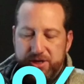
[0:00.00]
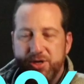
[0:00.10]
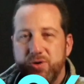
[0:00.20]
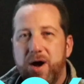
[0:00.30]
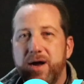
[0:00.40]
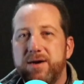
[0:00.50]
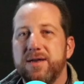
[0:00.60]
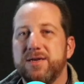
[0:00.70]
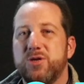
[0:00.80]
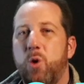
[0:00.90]

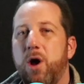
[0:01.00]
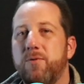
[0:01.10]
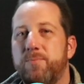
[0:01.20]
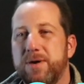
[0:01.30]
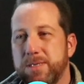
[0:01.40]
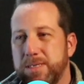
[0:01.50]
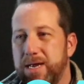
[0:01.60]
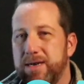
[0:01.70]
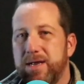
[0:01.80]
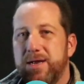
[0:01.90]

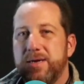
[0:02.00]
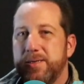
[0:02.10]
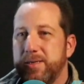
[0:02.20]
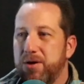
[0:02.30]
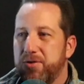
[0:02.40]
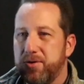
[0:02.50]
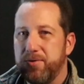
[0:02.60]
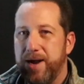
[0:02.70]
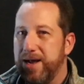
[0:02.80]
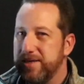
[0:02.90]
212% sell-through
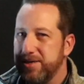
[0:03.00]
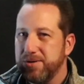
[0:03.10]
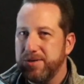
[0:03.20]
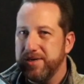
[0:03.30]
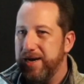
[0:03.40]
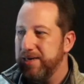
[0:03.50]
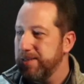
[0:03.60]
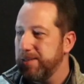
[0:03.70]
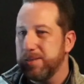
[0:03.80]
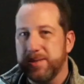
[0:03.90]
rate. I told you guys,
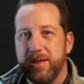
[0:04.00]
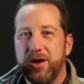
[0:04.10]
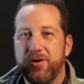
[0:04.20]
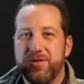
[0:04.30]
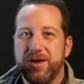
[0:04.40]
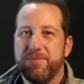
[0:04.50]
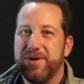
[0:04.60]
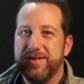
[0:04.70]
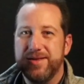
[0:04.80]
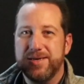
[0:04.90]
this is clothing,
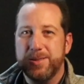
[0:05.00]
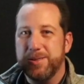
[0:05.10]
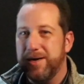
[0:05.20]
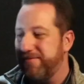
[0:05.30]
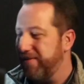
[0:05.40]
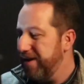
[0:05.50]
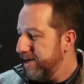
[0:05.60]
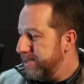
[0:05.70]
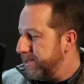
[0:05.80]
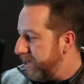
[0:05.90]
but this stuff
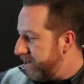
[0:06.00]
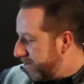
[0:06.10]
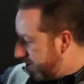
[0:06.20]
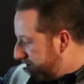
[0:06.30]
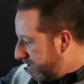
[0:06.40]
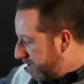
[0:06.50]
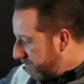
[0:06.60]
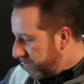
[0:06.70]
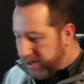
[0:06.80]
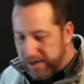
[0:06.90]
sells
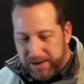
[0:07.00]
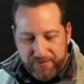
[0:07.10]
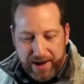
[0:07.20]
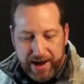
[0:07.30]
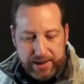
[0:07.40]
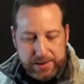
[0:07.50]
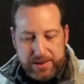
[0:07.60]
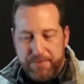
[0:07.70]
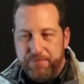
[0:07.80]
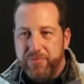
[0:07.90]
really
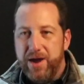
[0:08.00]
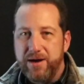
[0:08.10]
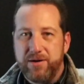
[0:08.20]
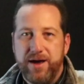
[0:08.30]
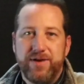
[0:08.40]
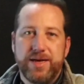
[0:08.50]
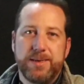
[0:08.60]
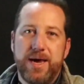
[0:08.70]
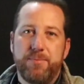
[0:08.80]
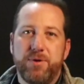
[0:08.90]
fast. Now, I don't have an
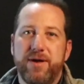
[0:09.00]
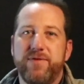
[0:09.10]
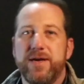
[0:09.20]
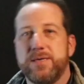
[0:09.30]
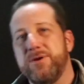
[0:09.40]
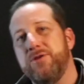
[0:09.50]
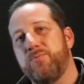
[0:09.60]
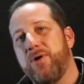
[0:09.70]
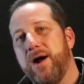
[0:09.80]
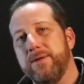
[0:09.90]
example of this, but you
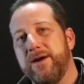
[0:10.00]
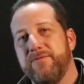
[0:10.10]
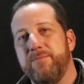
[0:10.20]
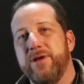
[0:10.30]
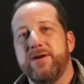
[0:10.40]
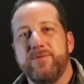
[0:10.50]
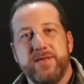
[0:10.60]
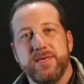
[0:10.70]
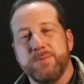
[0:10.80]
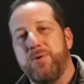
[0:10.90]
probably are familiar with
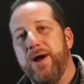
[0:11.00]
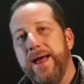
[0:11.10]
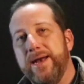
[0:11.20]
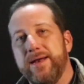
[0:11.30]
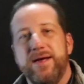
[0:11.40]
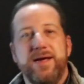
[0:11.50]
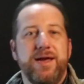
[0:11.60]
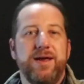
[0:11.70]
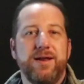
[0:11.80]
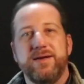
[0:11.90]
this brand.
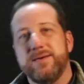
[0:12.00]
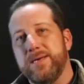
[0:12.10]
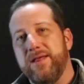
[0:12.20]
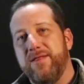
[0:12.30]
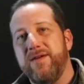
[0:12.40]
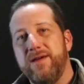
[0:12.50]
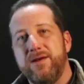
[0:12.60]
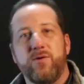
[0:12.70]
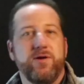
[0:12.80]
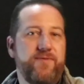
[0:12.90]
It is the
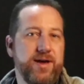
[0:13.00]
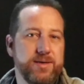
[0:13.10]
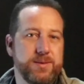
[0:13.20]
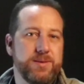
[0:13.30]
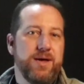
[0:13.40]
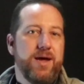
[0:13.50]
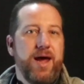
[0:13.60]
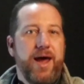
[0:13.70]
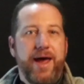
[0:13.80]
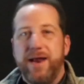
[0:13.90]
North Face,
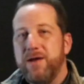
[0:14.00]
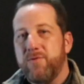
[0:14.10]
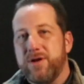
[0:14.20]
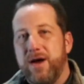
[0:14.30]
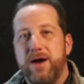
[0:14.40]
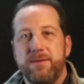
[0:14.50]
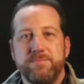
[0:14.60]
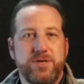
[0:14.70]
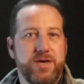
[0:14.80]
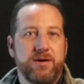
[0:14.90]
and it will
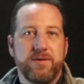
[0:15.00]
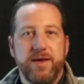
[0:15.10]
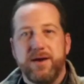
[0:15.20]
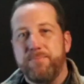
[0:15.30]
come generally in